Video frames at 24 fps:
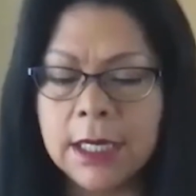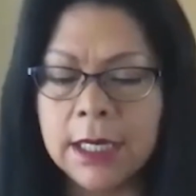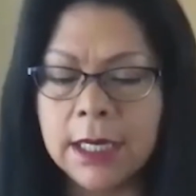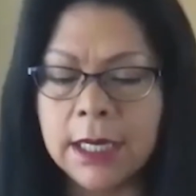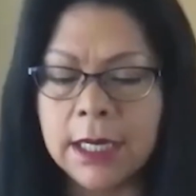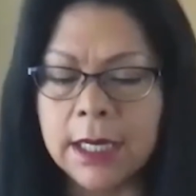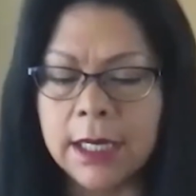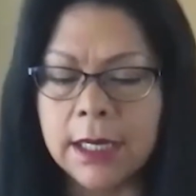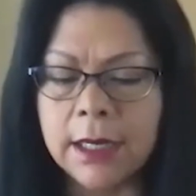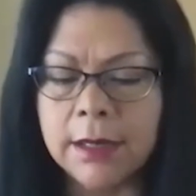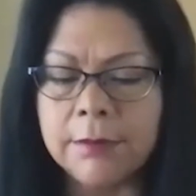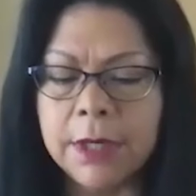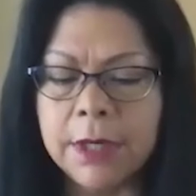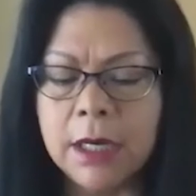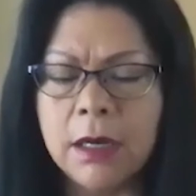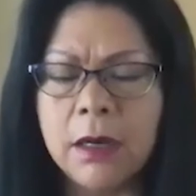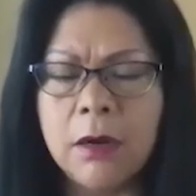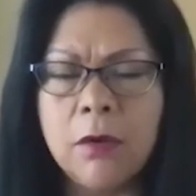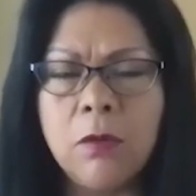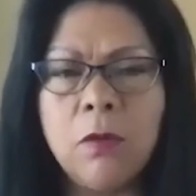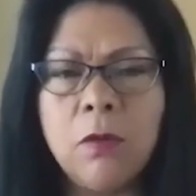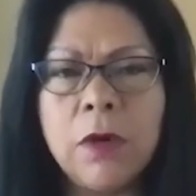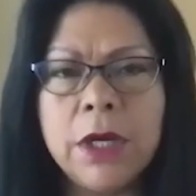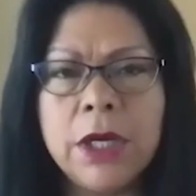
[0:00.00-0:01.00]

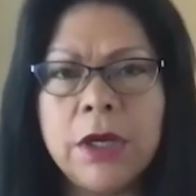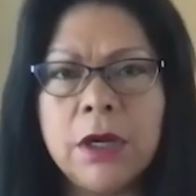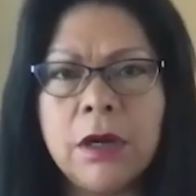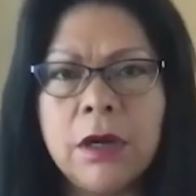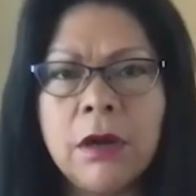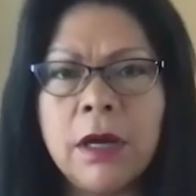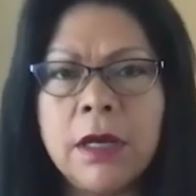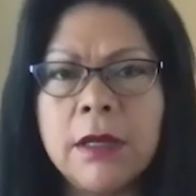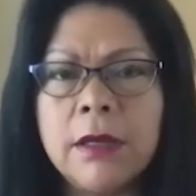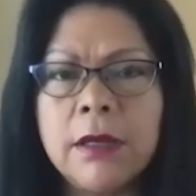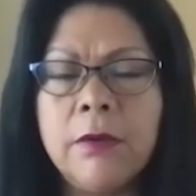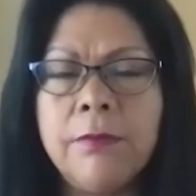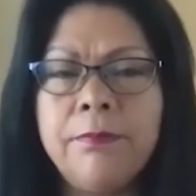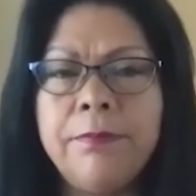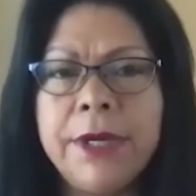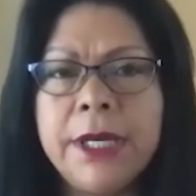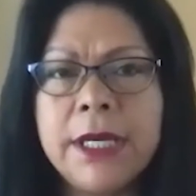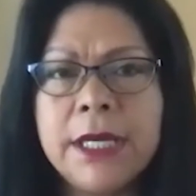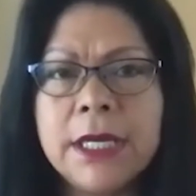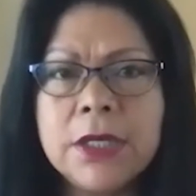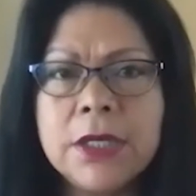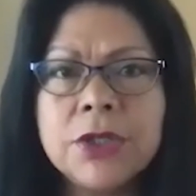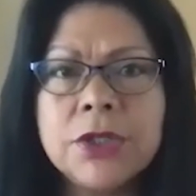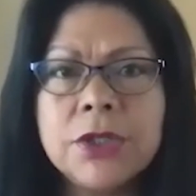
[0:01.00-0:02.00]
You know, a
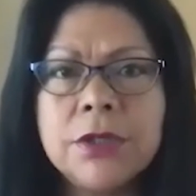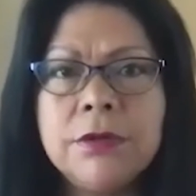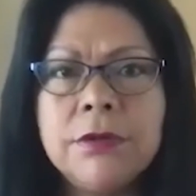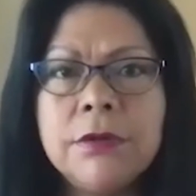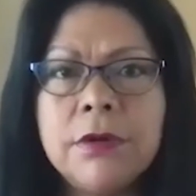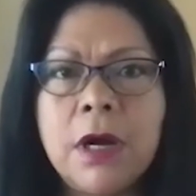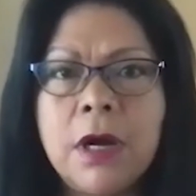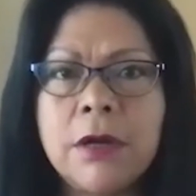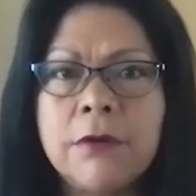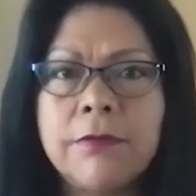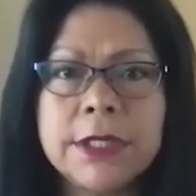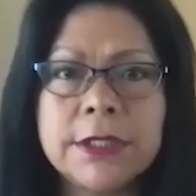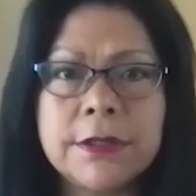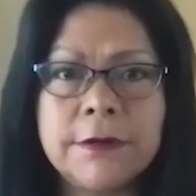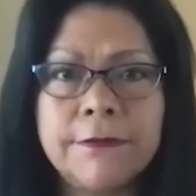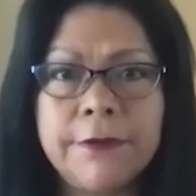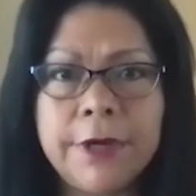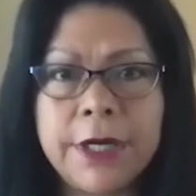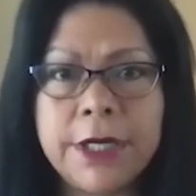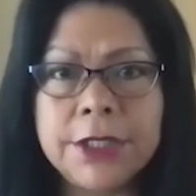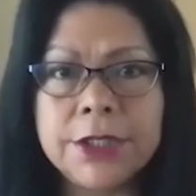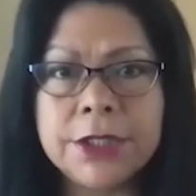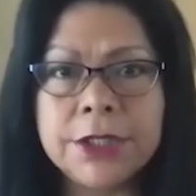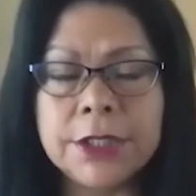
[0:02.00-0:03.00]
big issue on
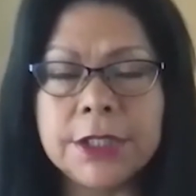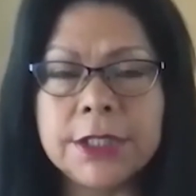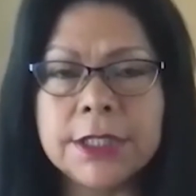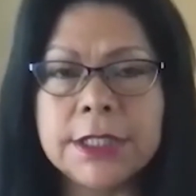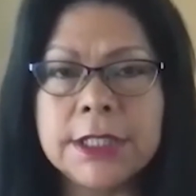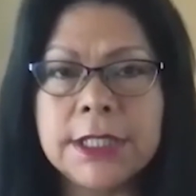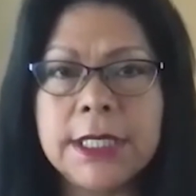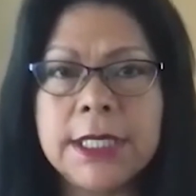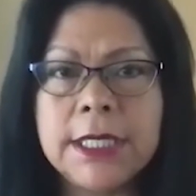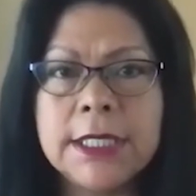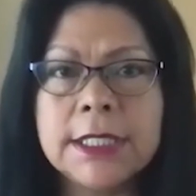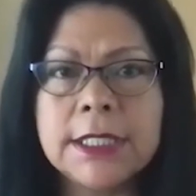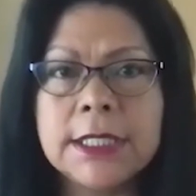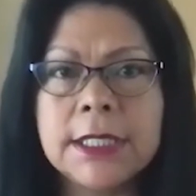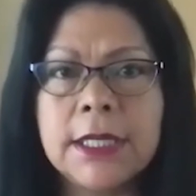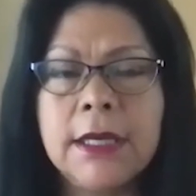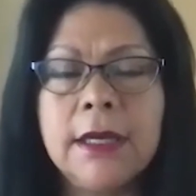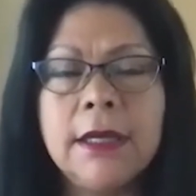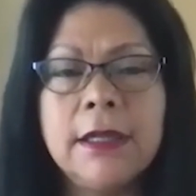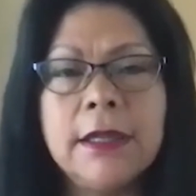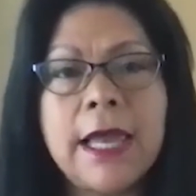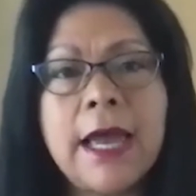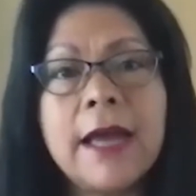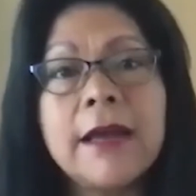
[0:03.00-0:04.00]
reservations is a
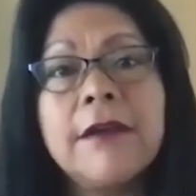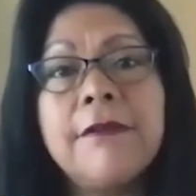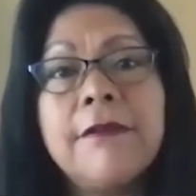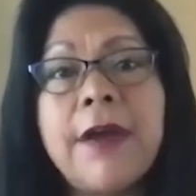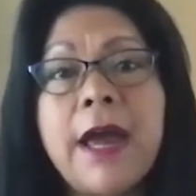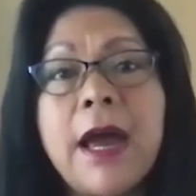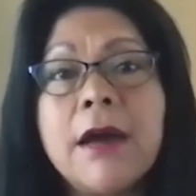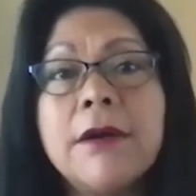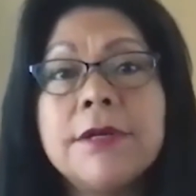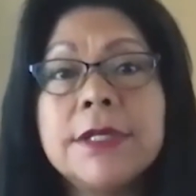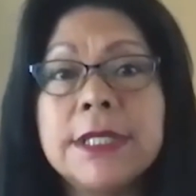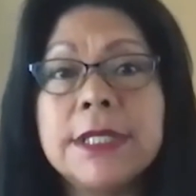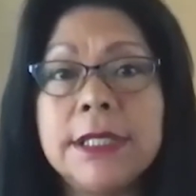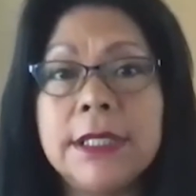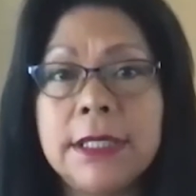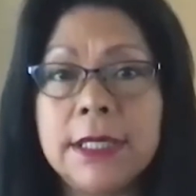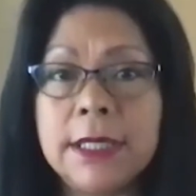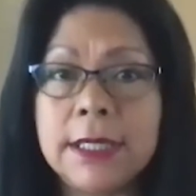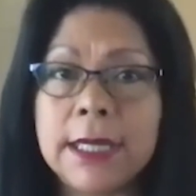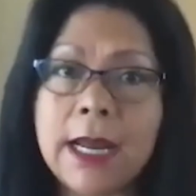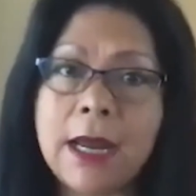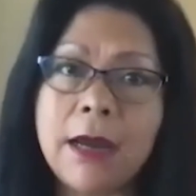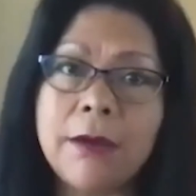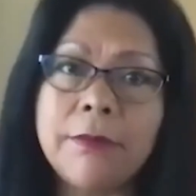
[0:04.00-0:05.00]
lack of housing
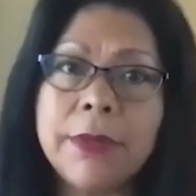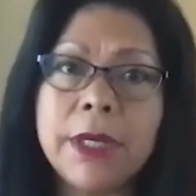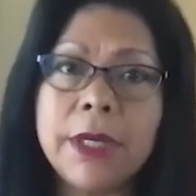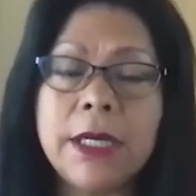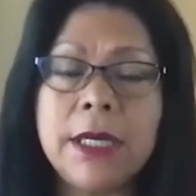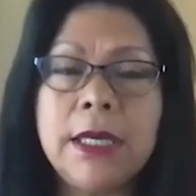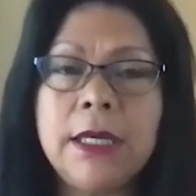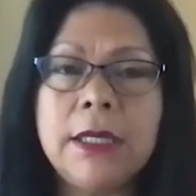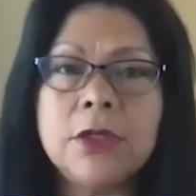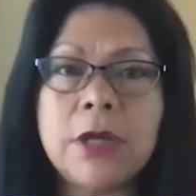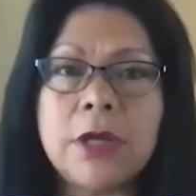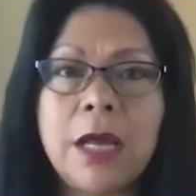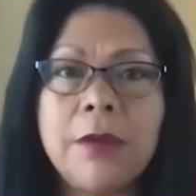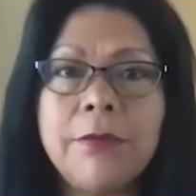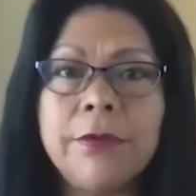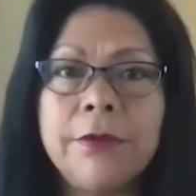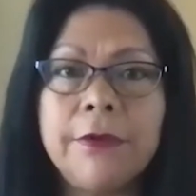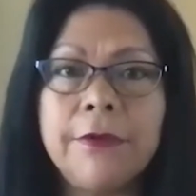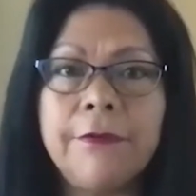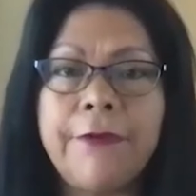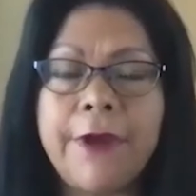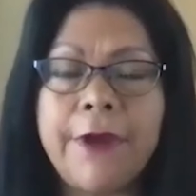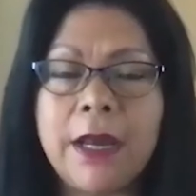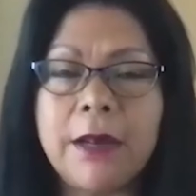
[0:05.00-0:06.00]
and how many
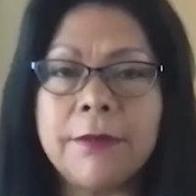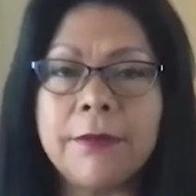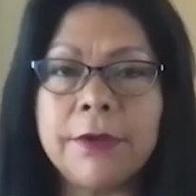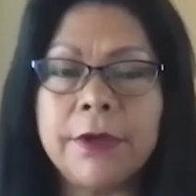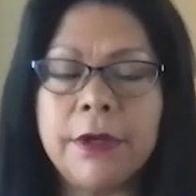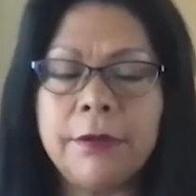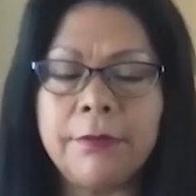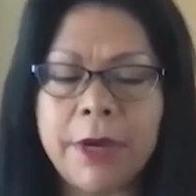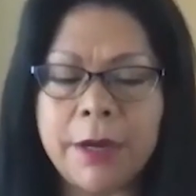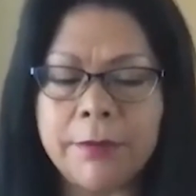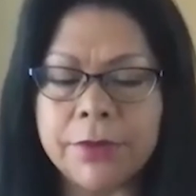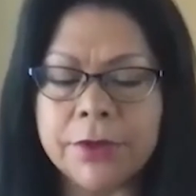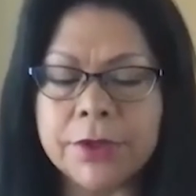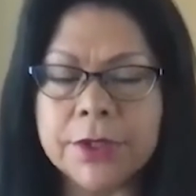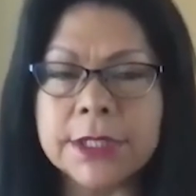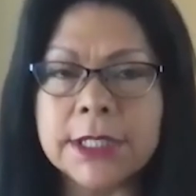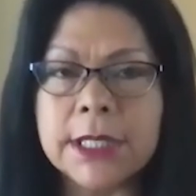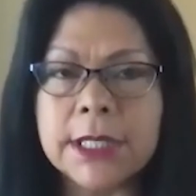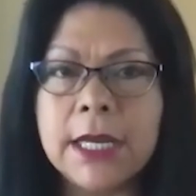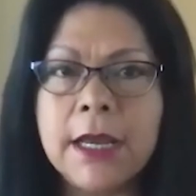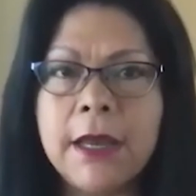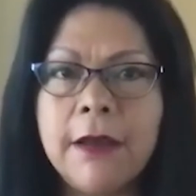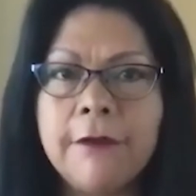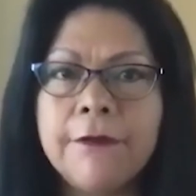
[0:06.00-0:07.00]
tribal family members
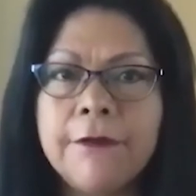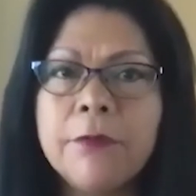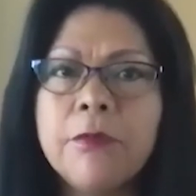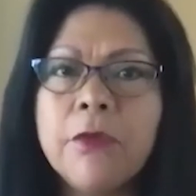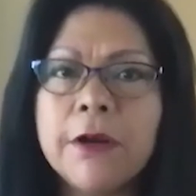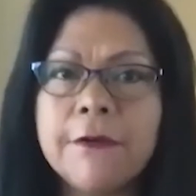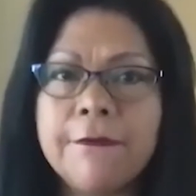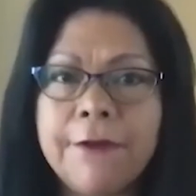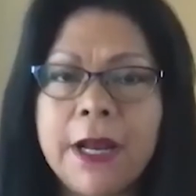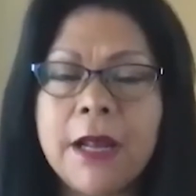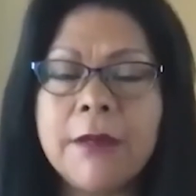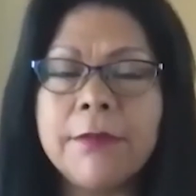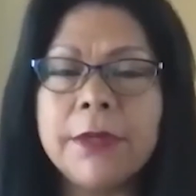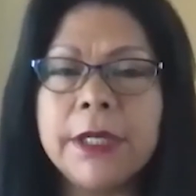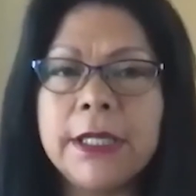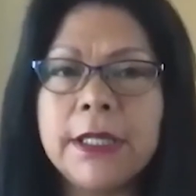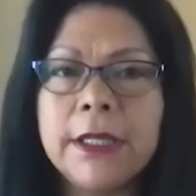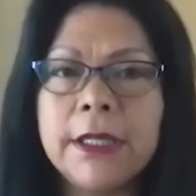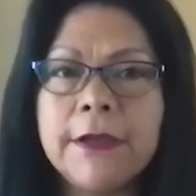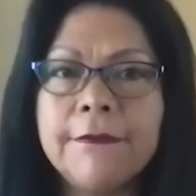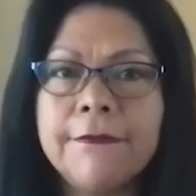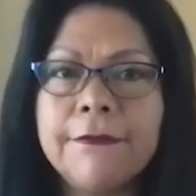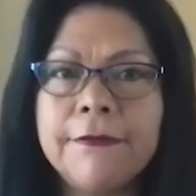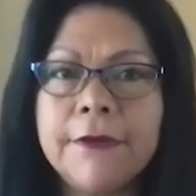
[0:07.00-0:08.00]
from one family
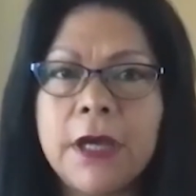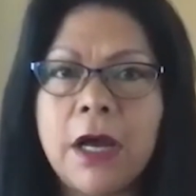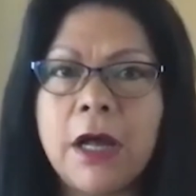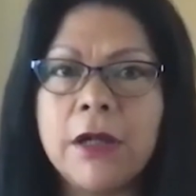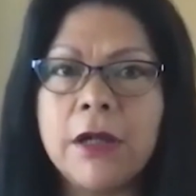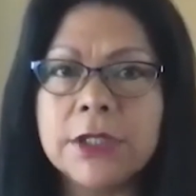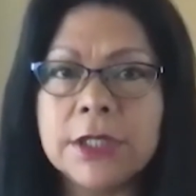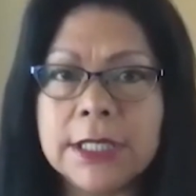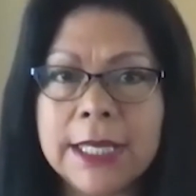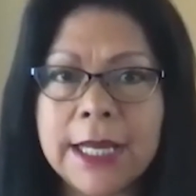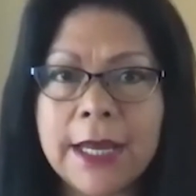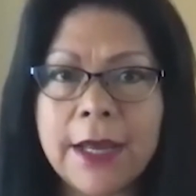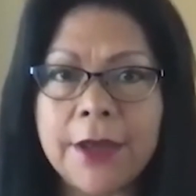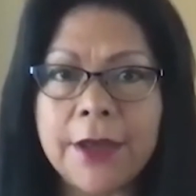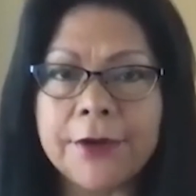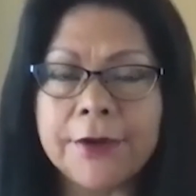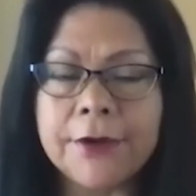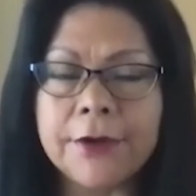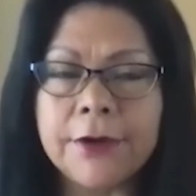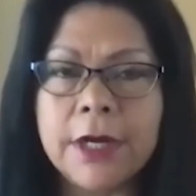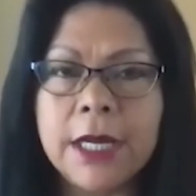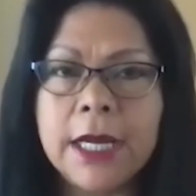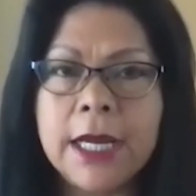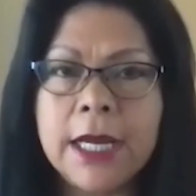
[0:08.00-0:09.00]
live all together.